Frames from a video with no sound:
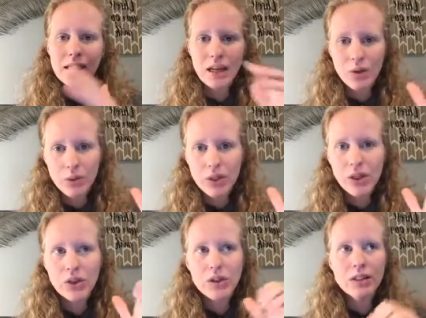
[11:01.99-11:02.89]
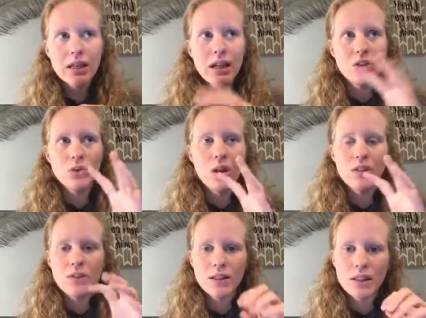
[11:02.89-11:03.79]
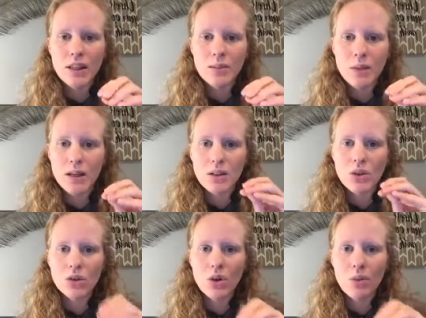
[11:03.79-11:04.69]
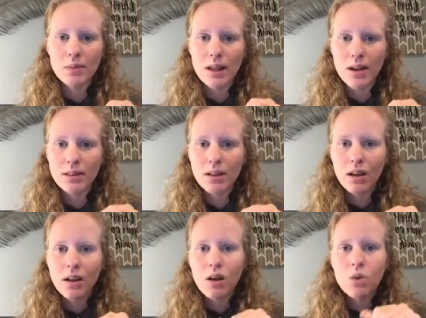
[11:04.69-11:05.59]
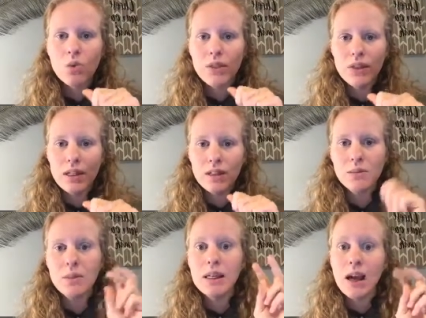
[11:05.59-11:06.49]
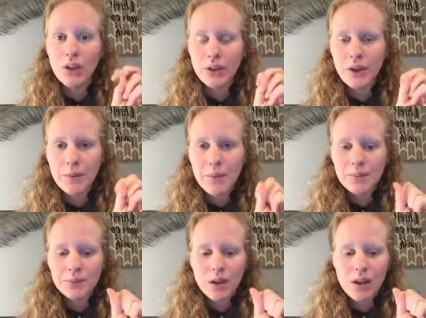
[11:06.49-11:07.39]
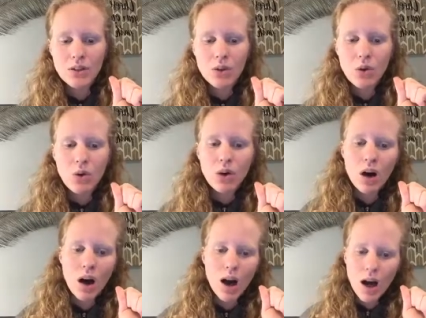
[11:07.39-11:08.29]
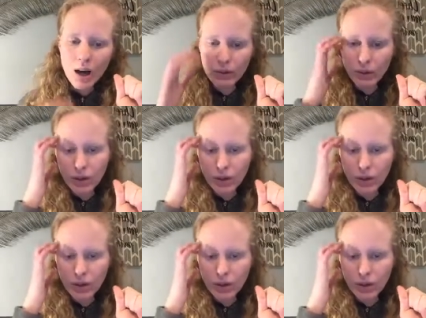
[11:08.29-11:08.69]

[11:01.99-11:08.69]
out with others, they can't do all of these things because they're so obsessed with the need to be healthy. And so I